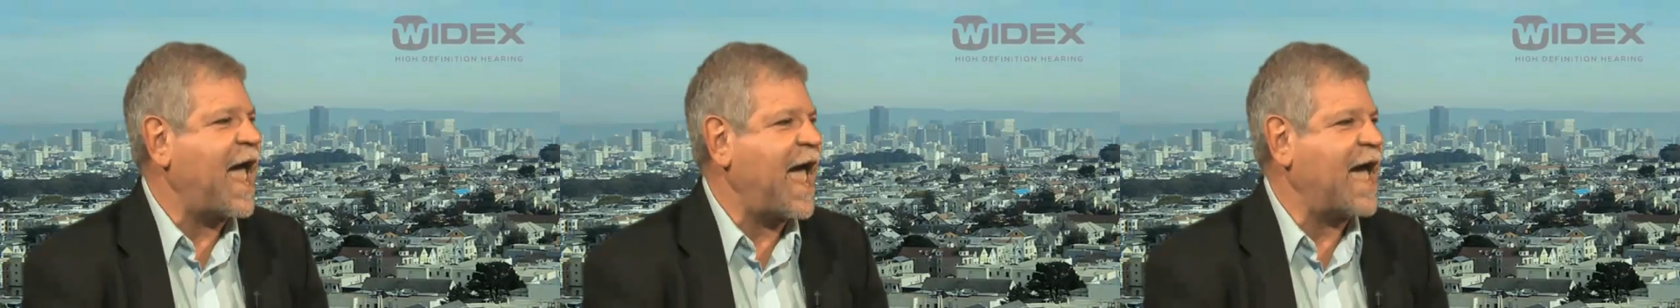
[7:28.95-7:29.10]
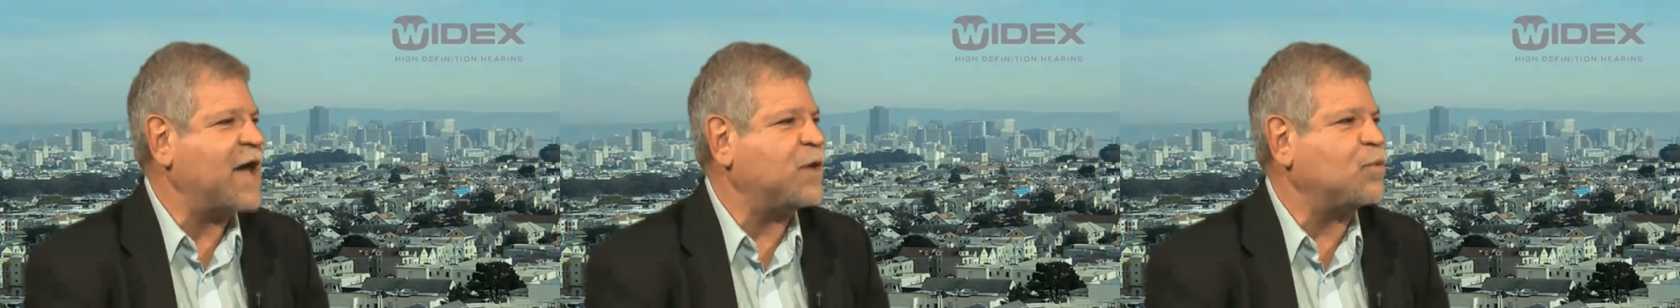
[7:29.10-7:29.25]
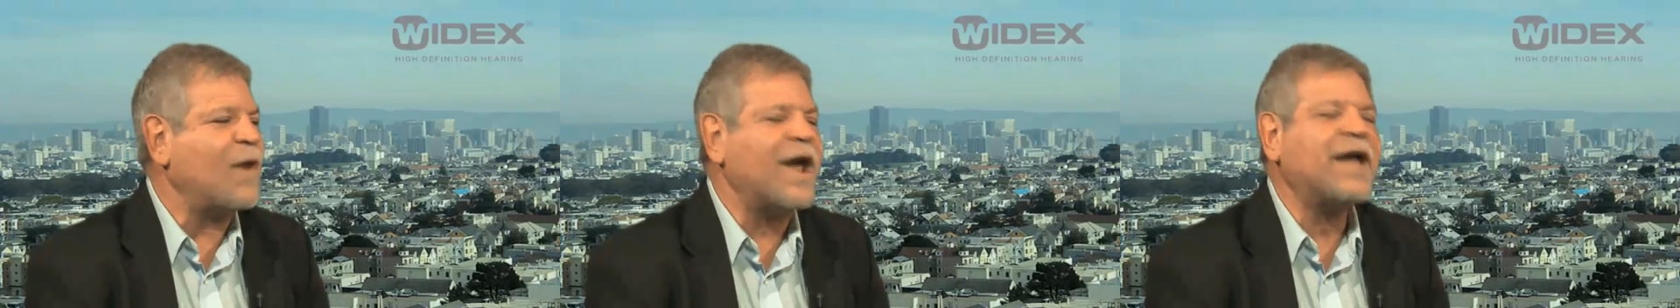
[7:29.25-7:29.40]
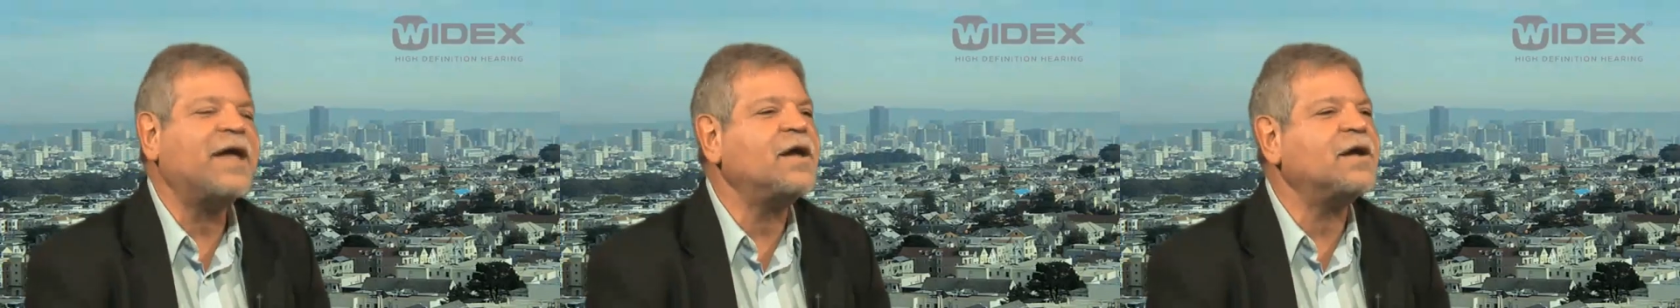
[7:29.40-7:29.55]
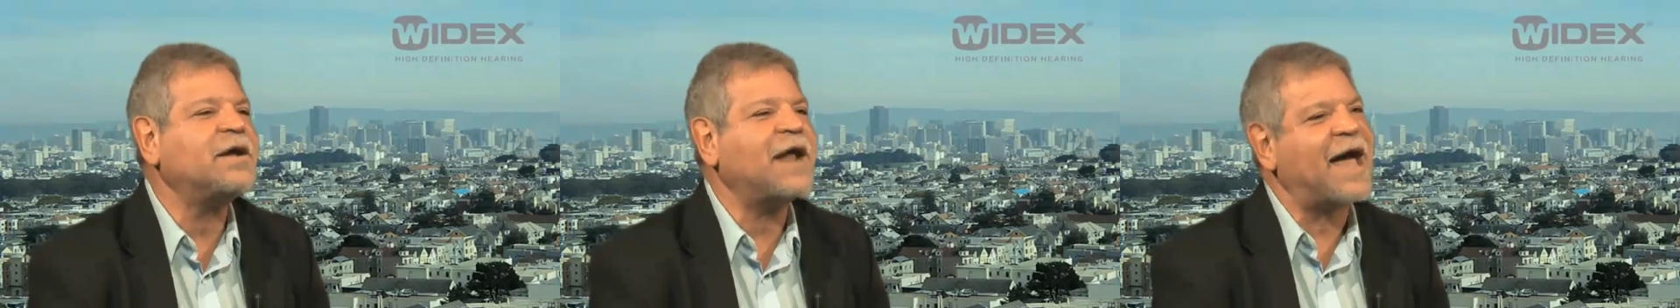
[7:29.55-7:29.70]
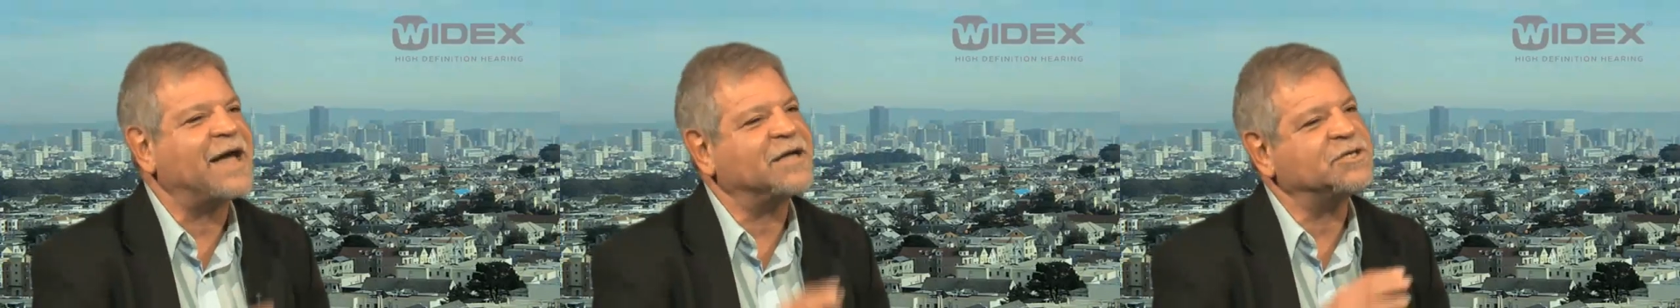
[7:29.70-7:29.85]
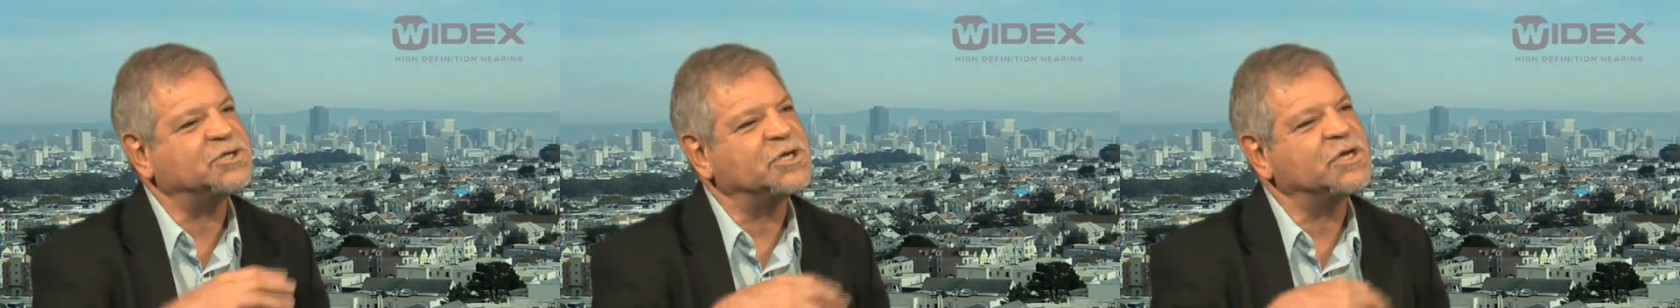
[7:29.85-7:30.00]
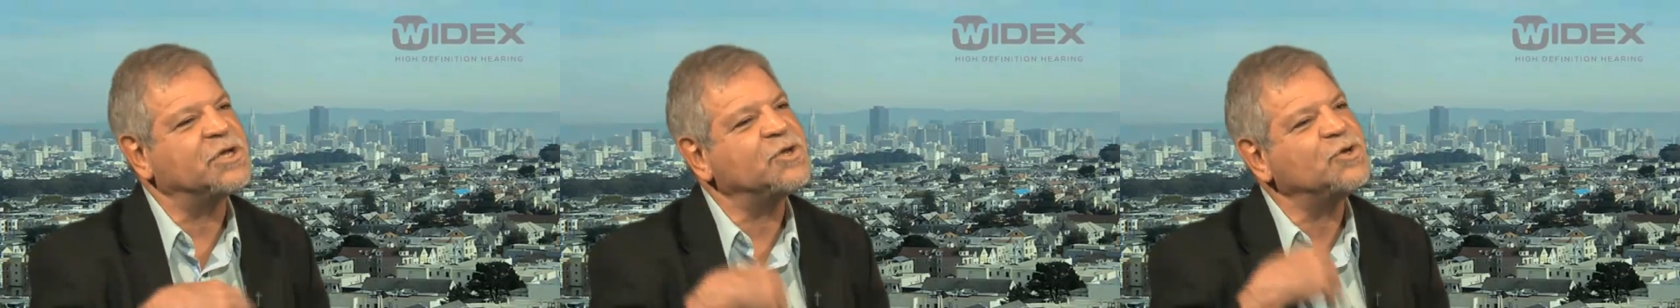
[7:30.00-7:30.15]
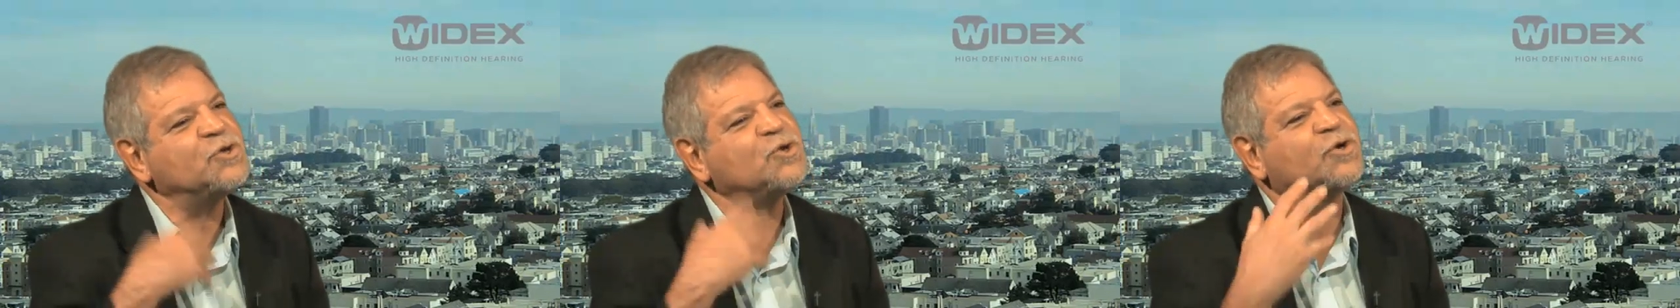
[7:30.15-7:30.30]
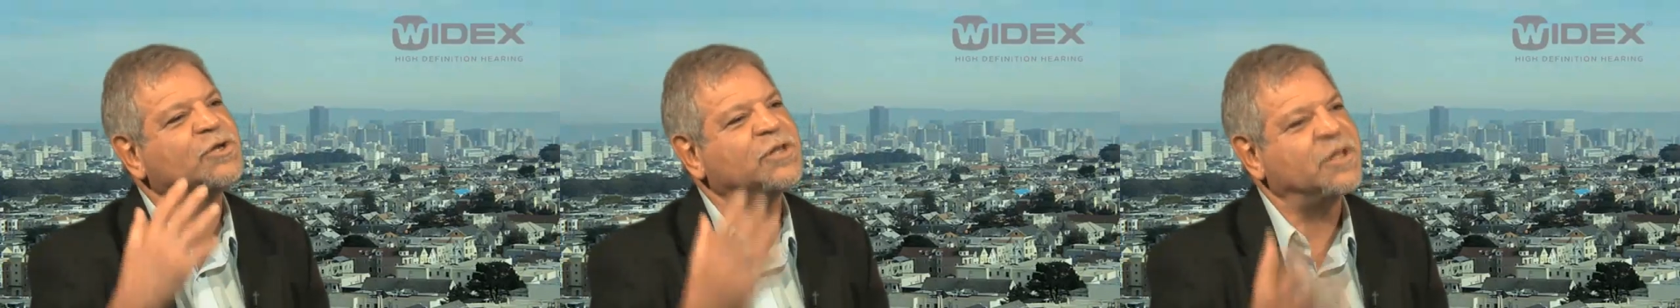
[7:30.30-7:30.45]
and
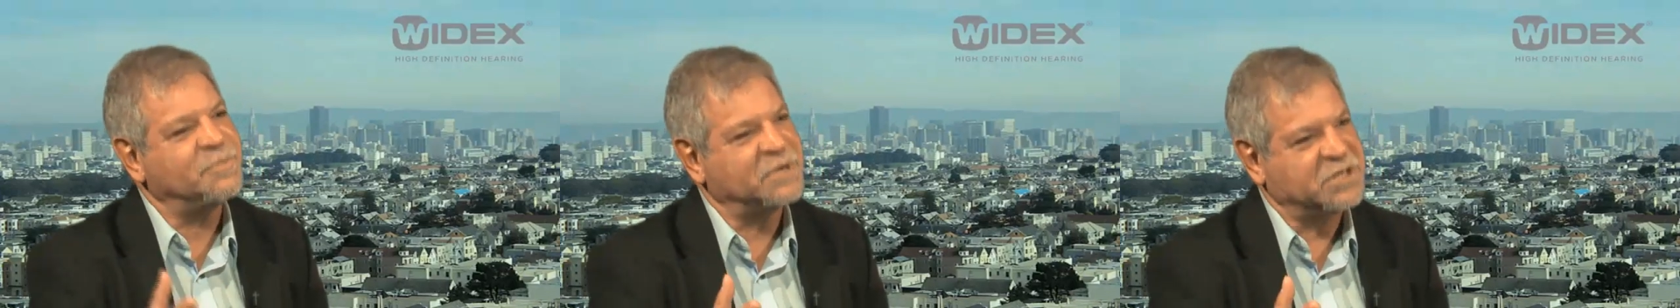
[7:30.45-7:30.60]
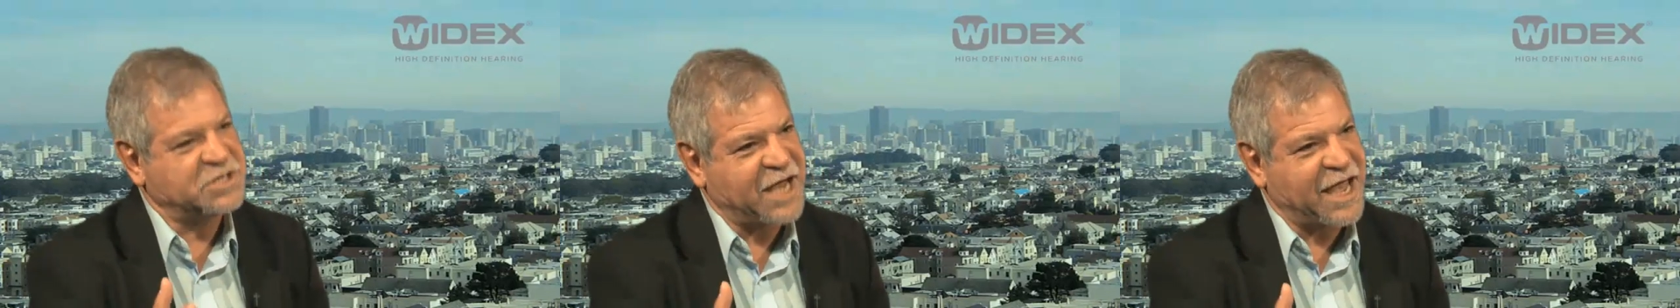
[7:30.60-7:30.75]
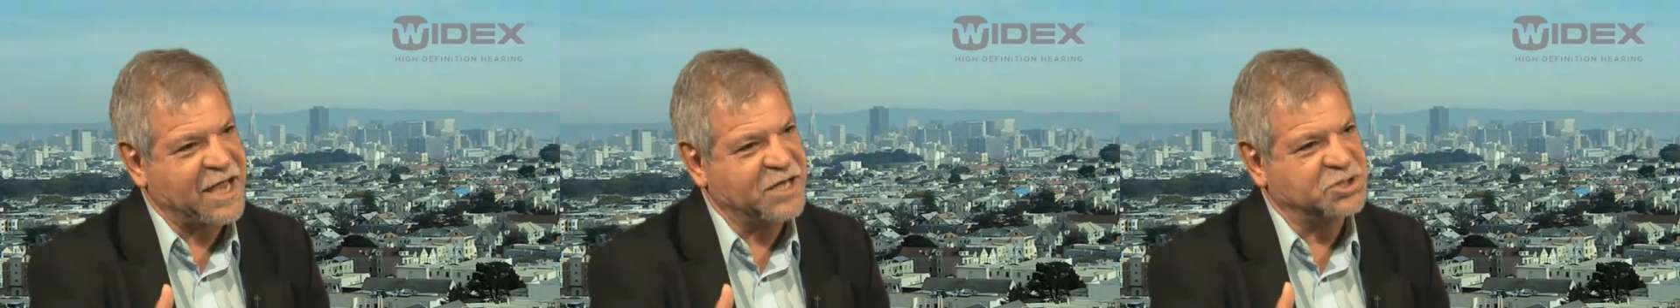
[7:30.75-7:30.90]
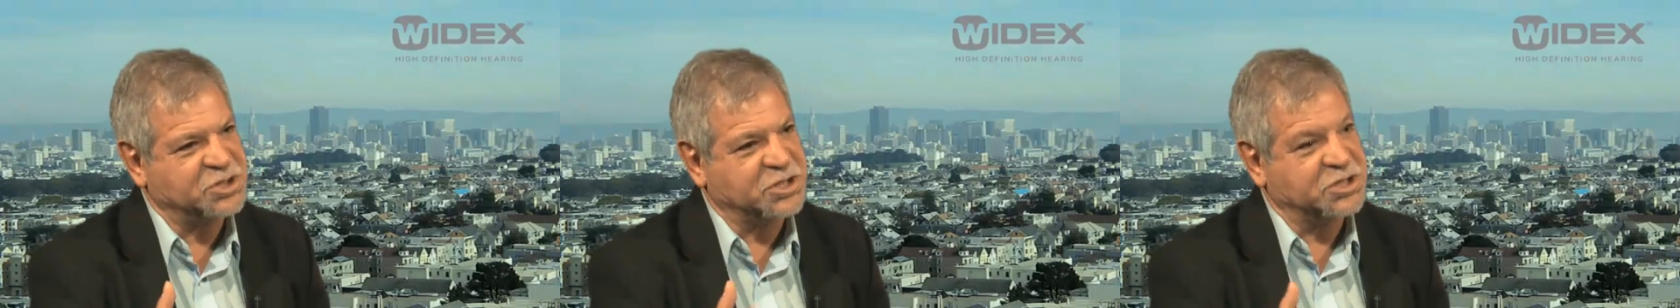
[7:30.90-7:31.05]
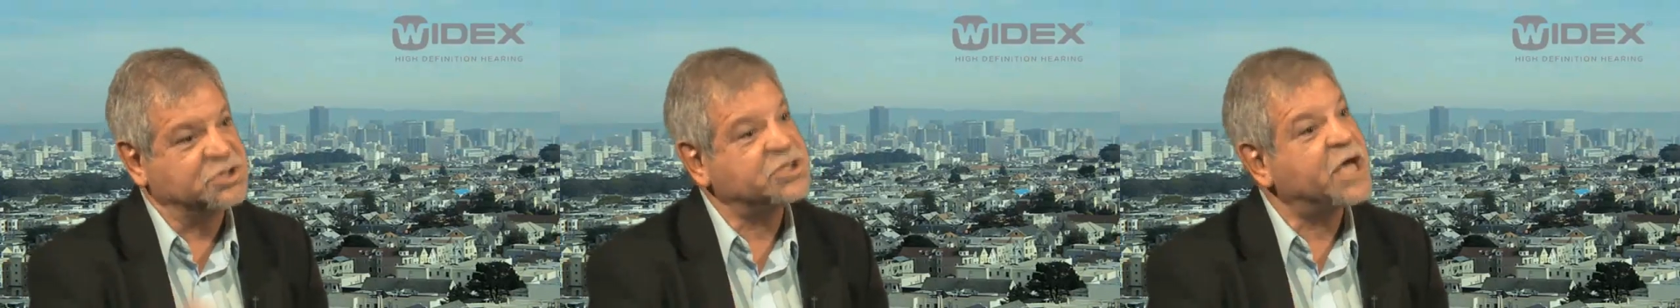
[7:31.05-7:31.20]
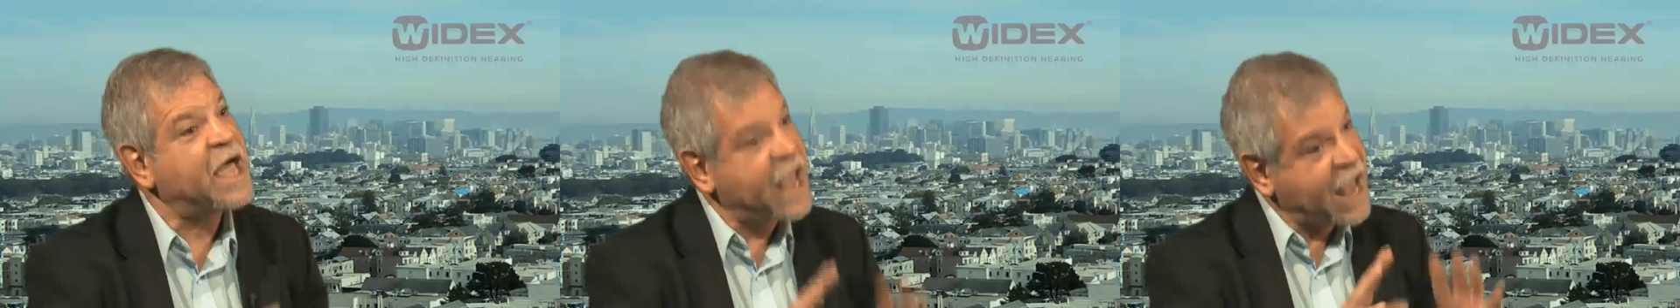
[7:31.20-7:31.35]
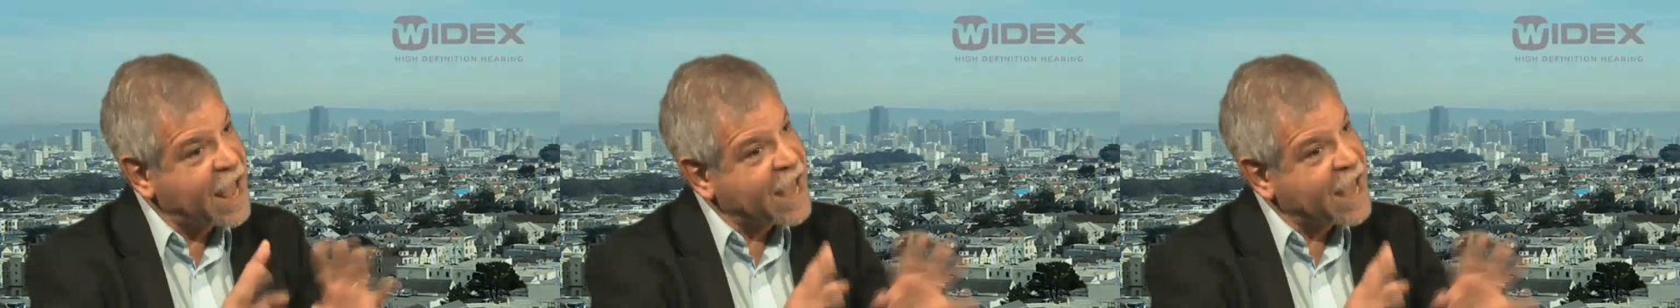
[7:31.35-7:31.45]
recognizing your limitations,